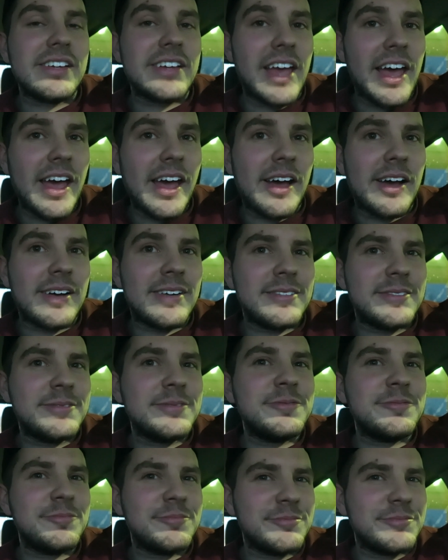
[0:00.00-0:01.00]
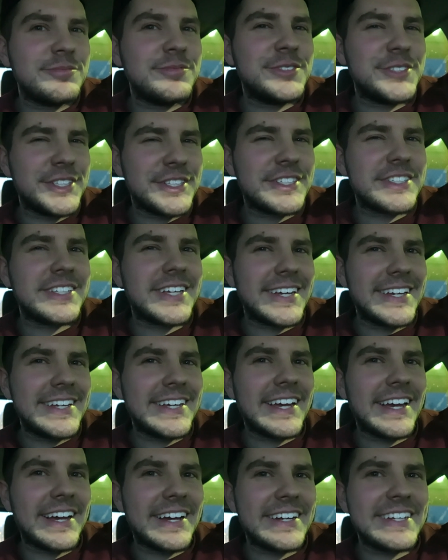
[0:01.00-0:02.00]
yeah, just say,
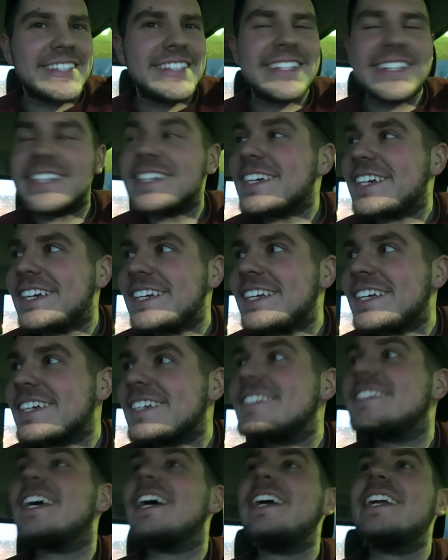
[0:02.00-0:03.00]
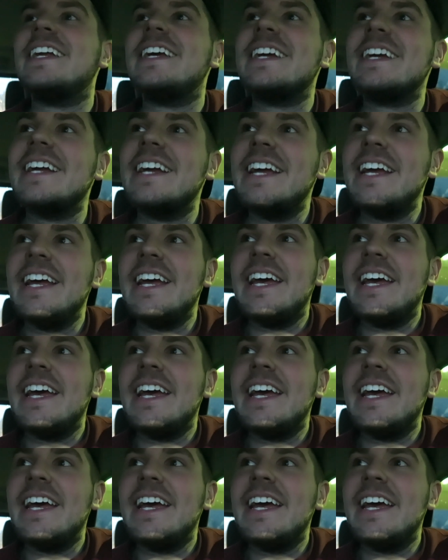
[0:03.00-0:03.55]
yeah, it's gonna get exciting